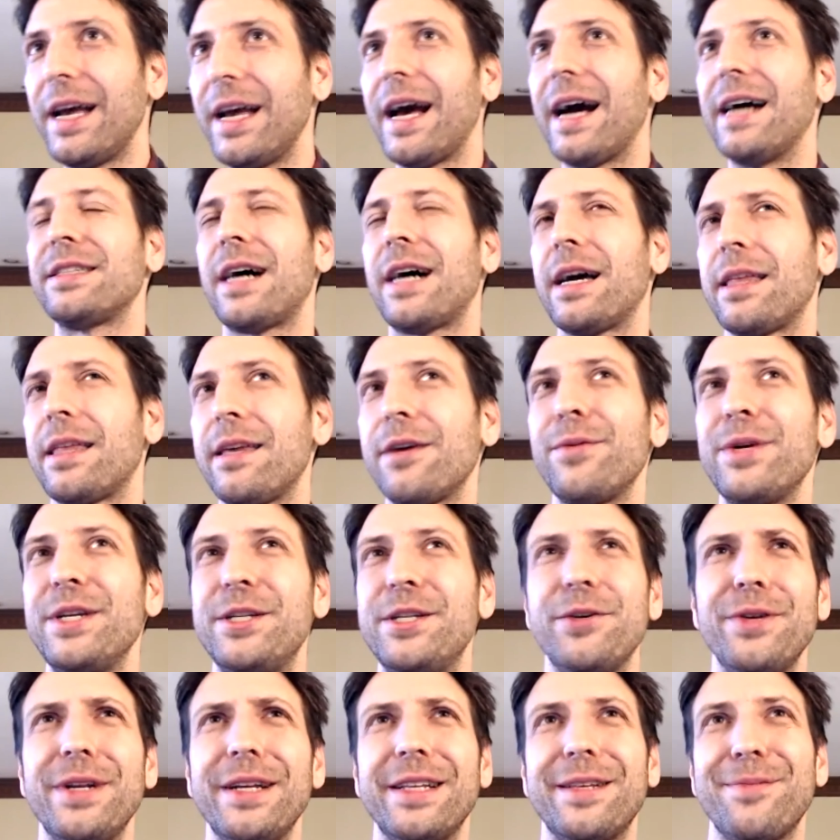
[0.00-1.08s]
And so I think we
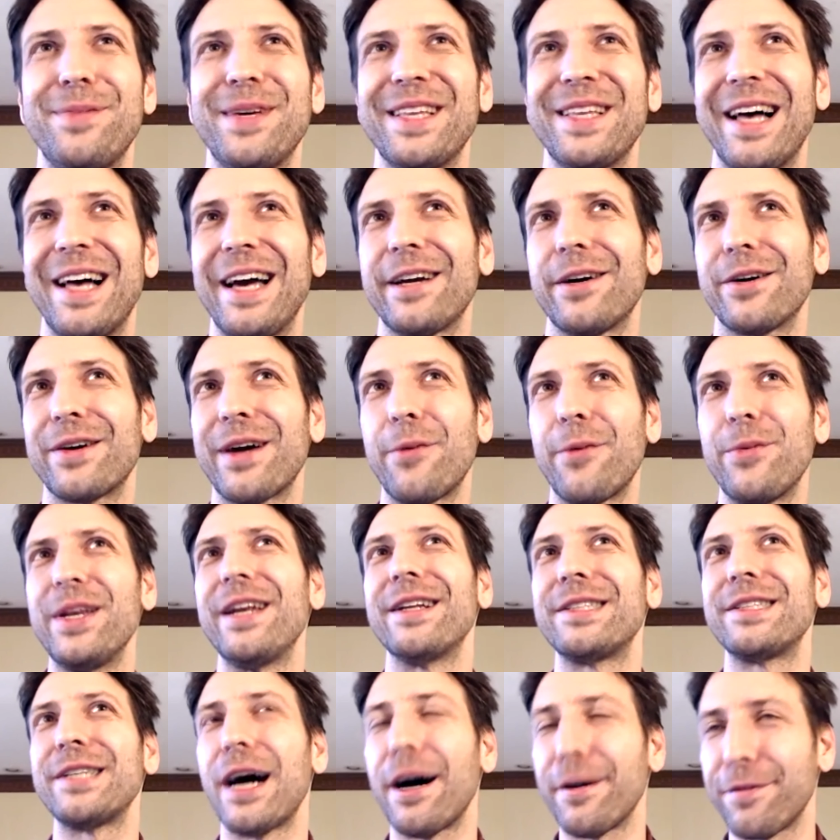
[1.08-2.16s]
do need to be like, okay, we need
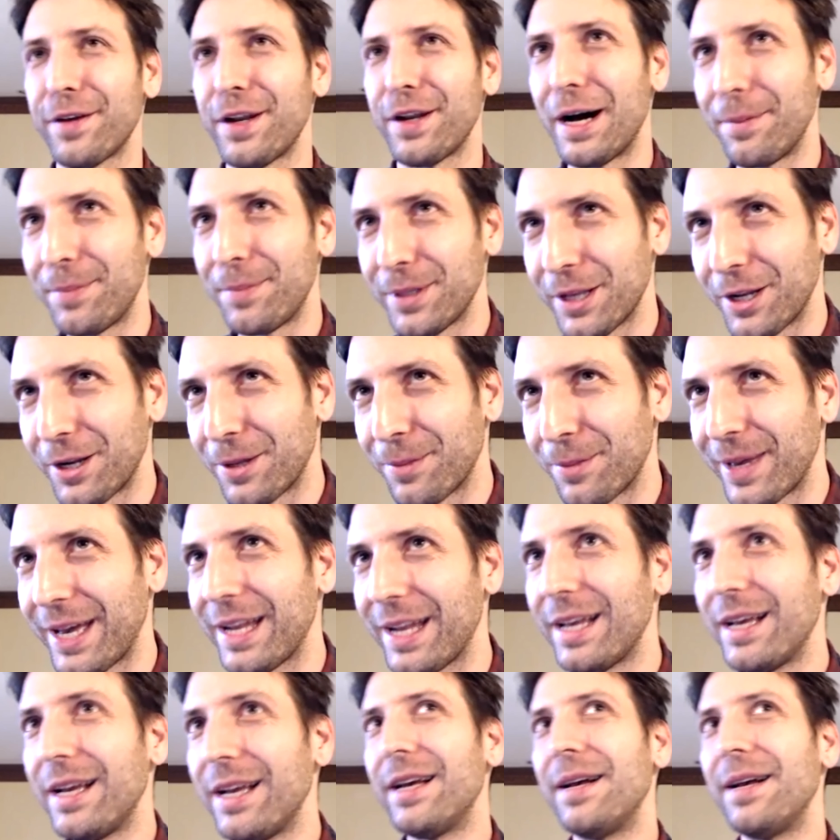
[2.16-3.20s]
to toughen up a little bit.